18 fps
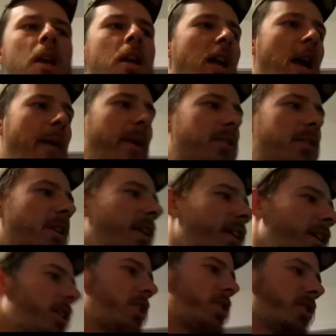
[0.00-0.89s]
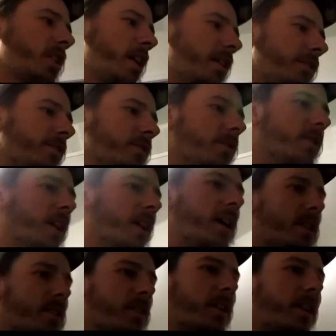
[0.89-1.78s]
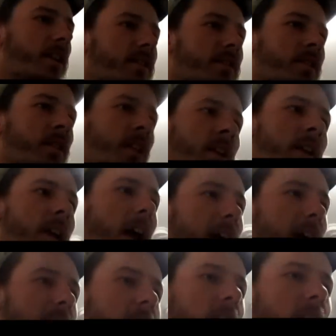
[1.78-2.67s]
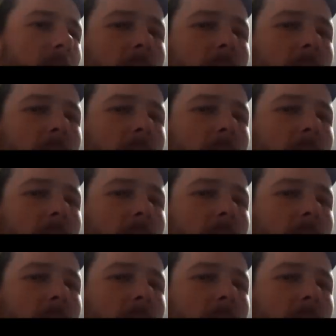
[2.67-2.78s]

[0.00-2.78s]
I might try to get a shot for you guys. I get I got all the